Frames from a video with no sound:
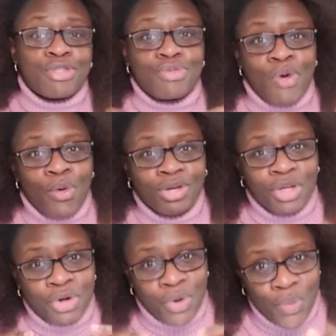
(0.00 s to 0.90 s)

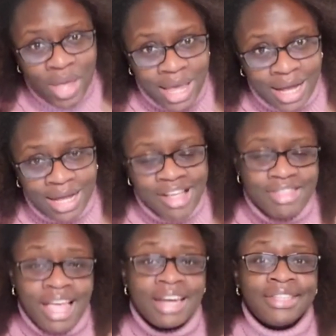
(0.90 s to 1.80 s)
throughout the week.
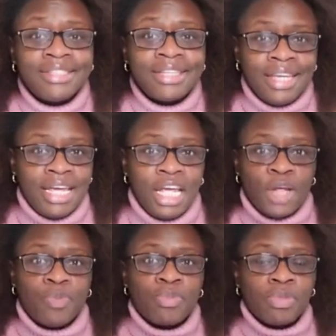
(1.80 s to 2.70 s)
That is
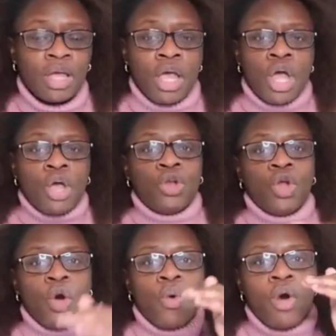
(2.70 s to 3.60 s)
key.
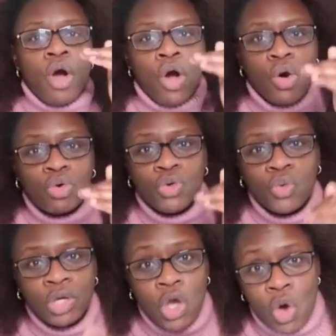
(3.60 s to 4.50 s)
Now, how do
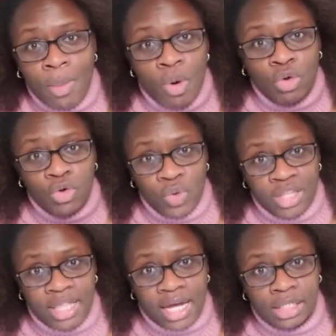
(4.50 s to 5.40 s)
we go about
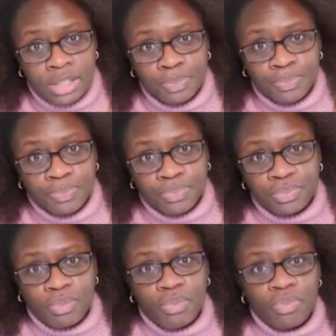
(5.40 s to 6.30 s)
doing that?
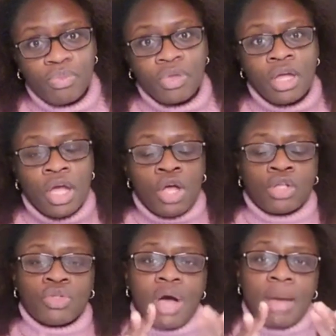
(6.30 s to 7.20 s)

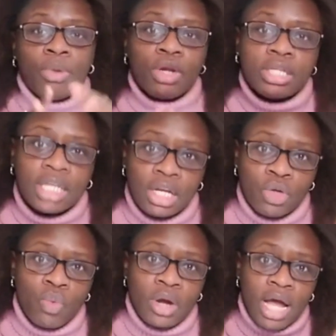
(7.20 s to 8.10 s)
So I'm going to tell
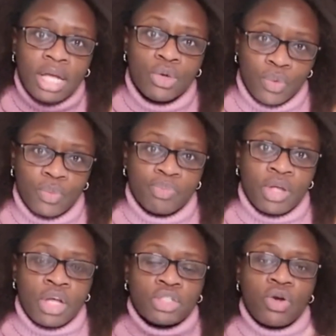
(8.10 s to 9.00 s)
you what I do.
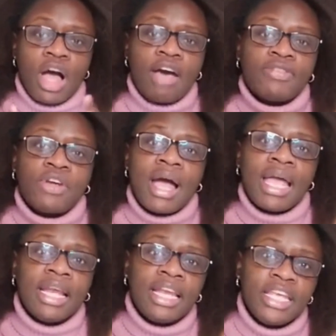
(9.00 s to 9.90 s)
So after
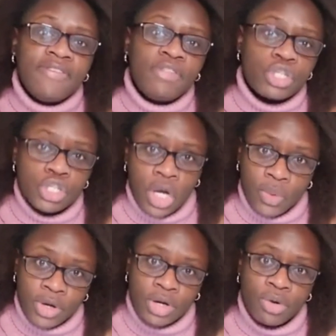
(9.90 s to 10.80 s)
I leave the
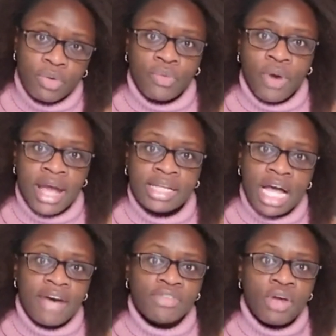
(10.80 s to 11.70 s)
shower, right
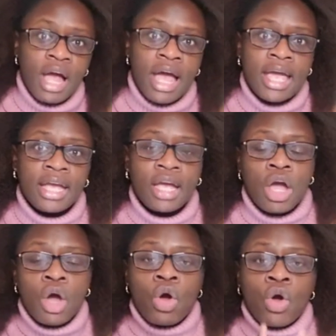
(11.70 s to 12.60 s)
after I